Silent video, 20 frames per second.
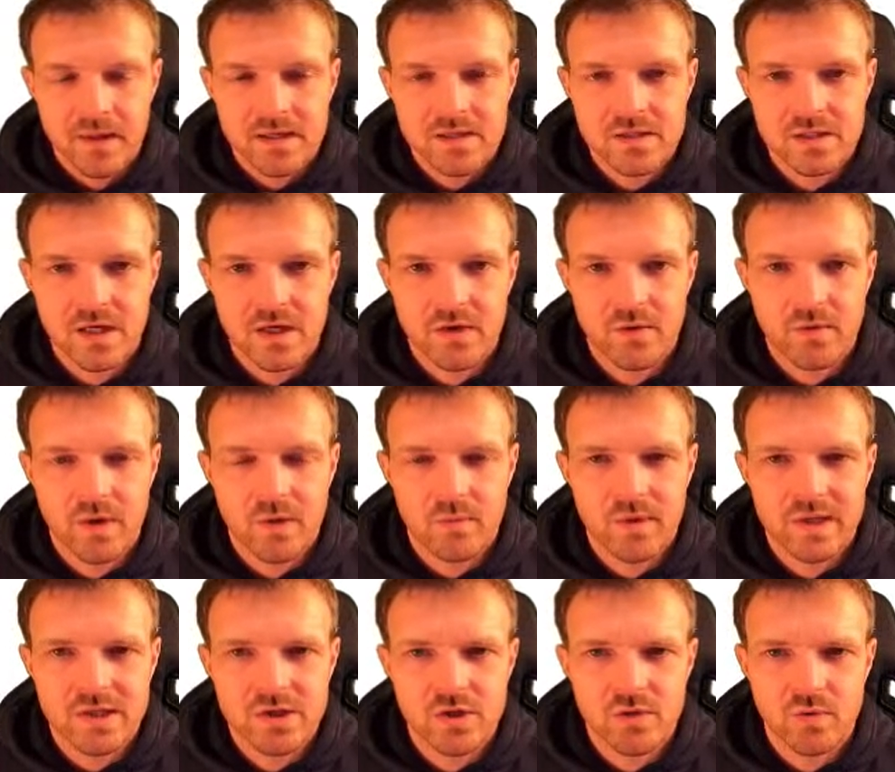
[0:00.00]
So
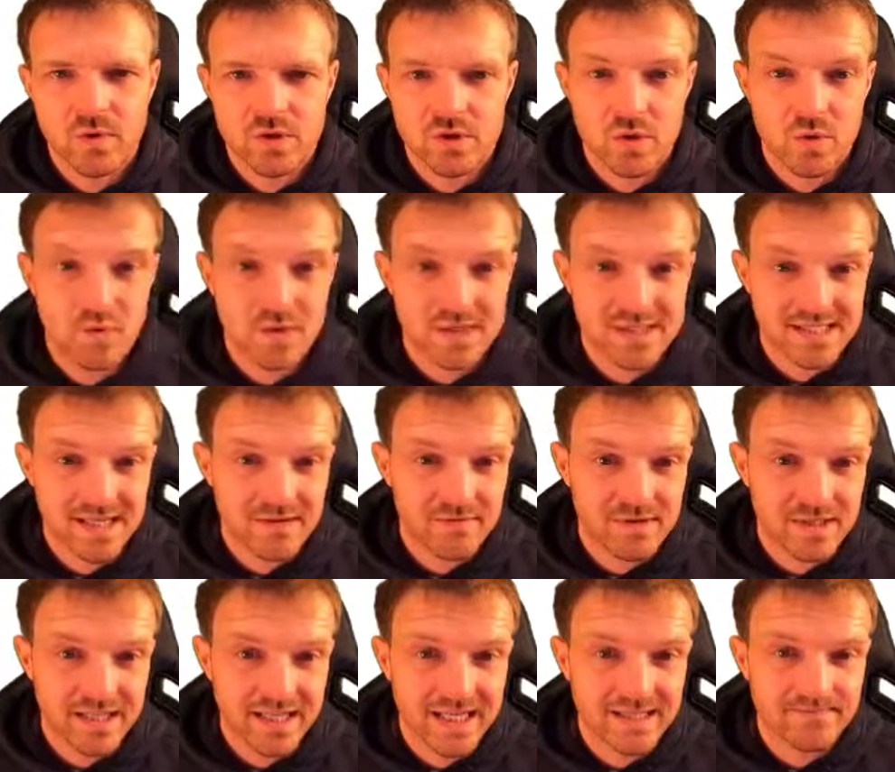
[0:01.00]
we do what's called a
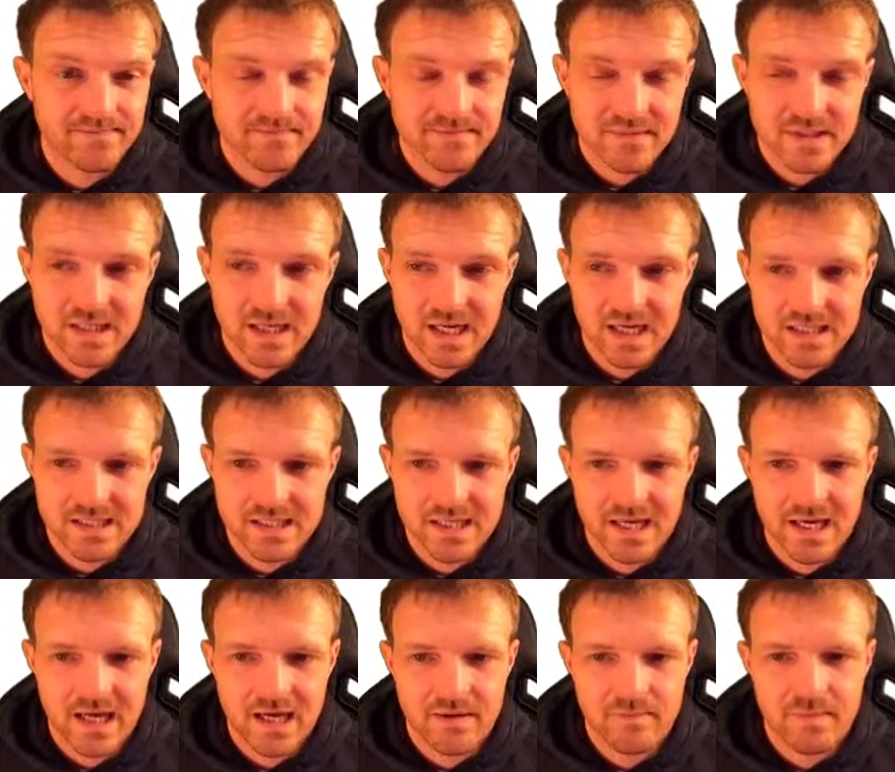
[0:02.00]
safety net, and
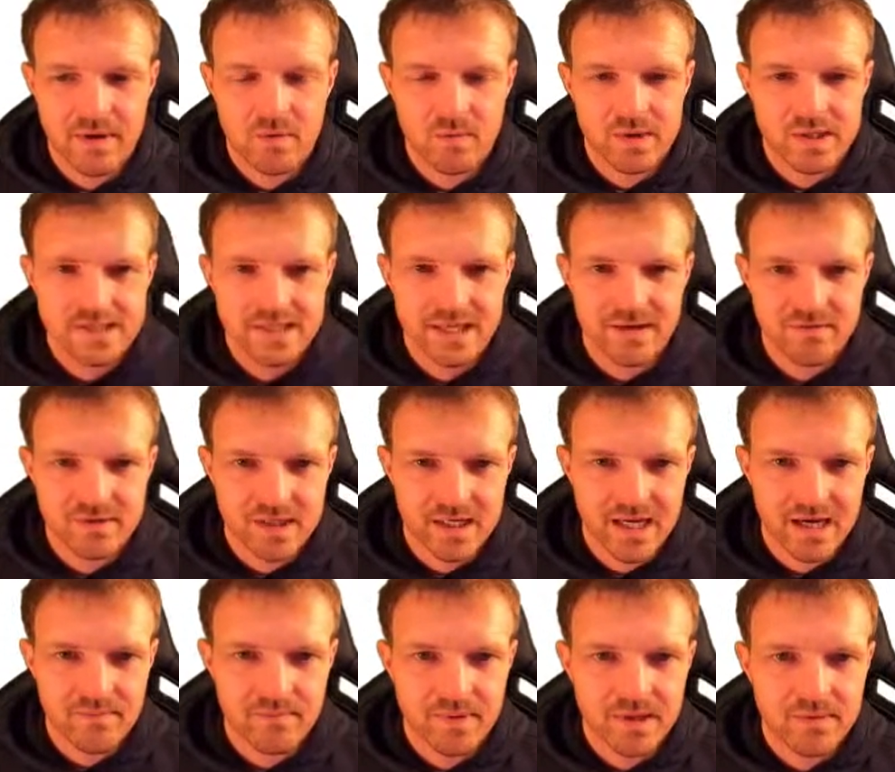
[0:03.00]
we safety
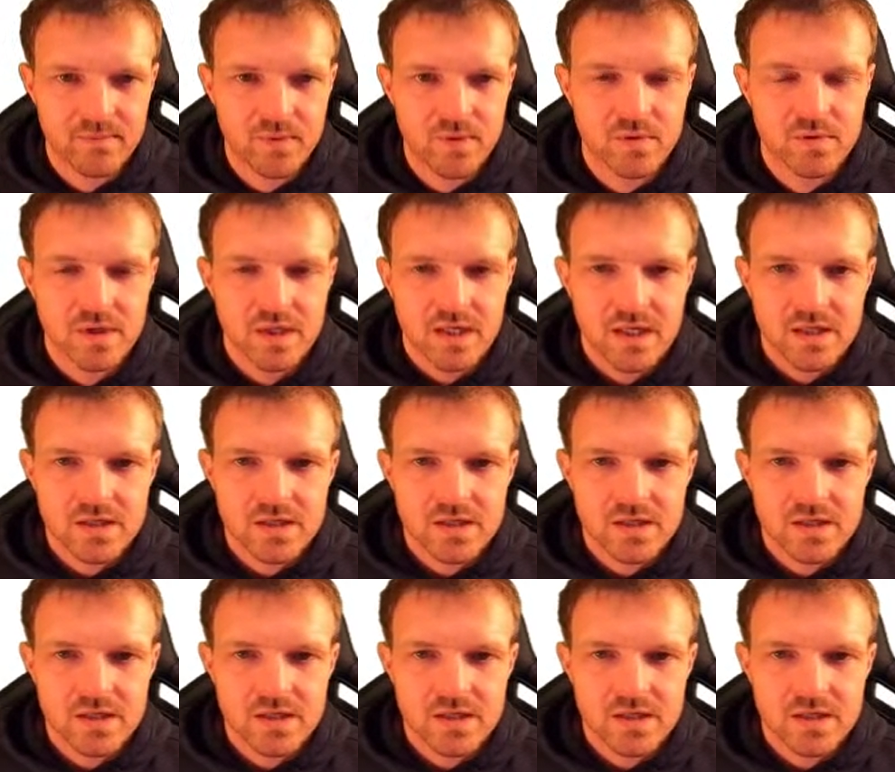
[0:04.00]
net people.